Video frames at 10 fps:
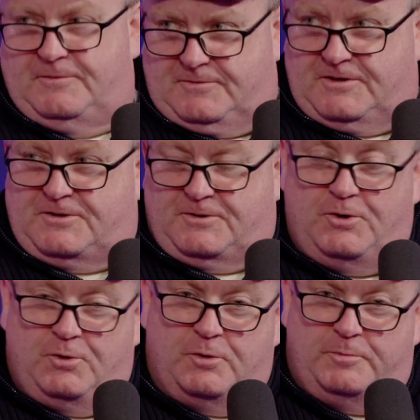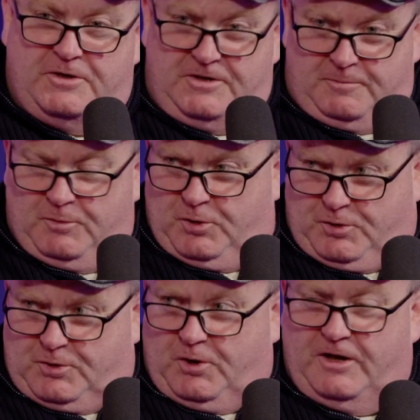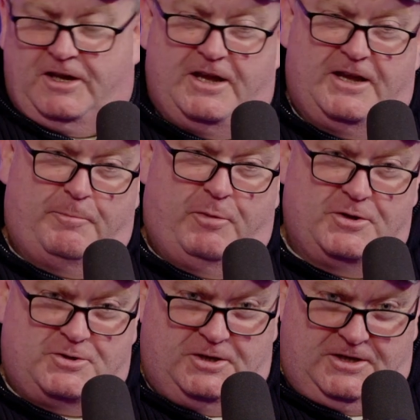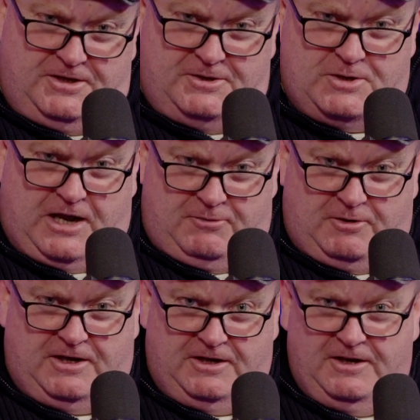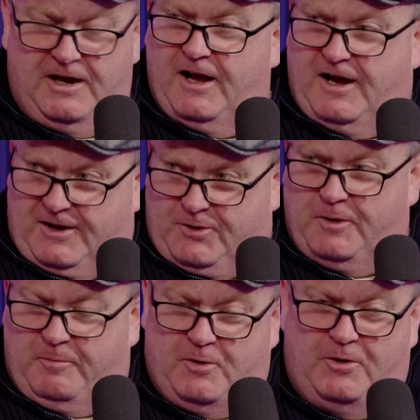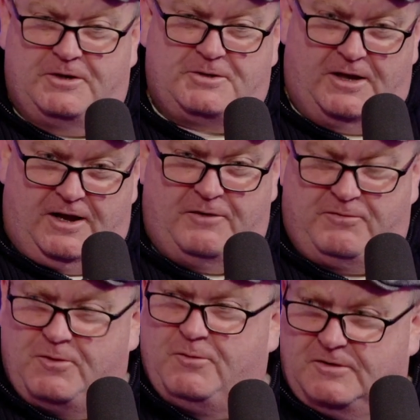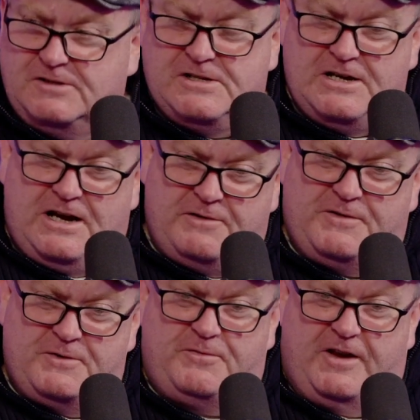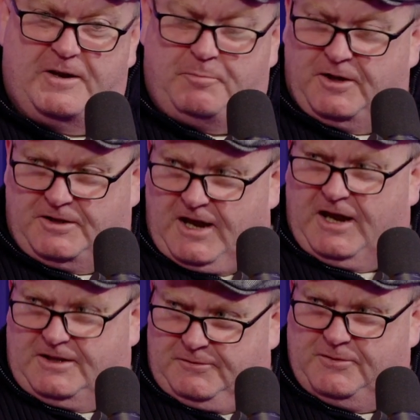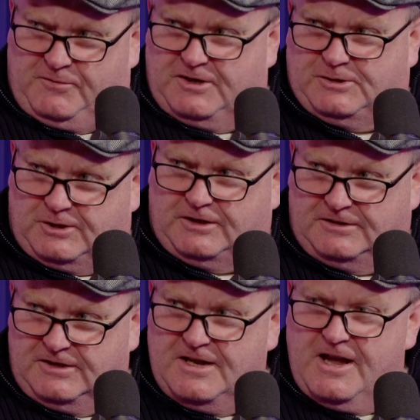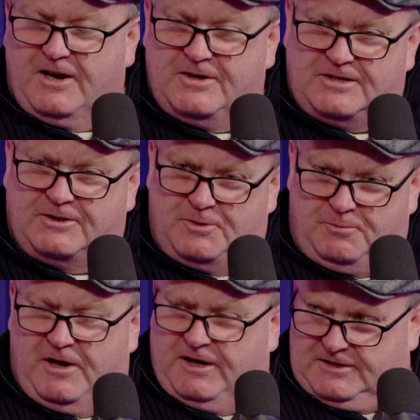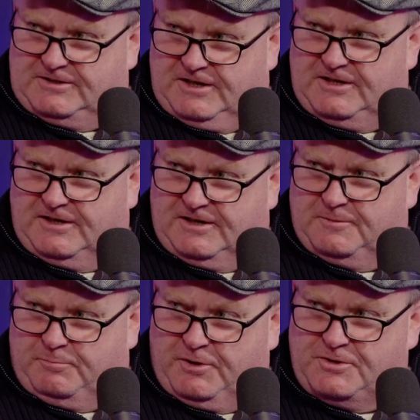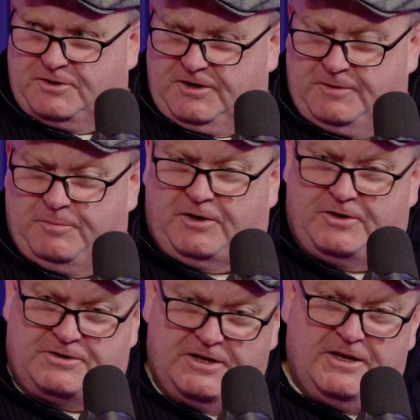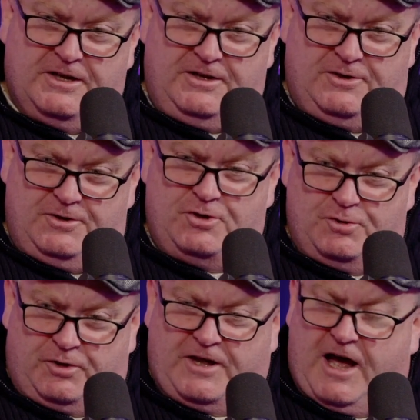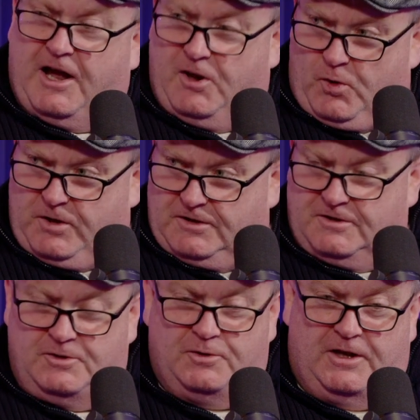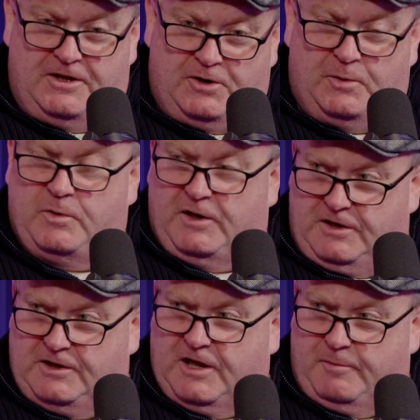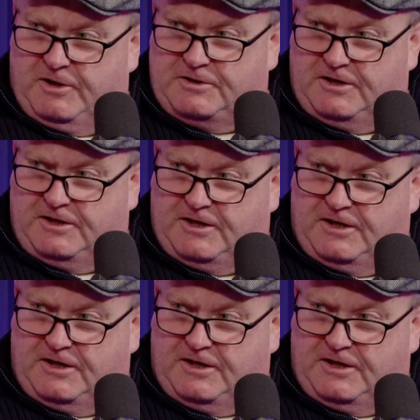Just you opening your mouth is going to get you a punch in the head generally. I got to be honest, I feel very protective of you, son, because I don't want to see you getting punched in the head, because you're that annoying you'll end up with a head like a biscuit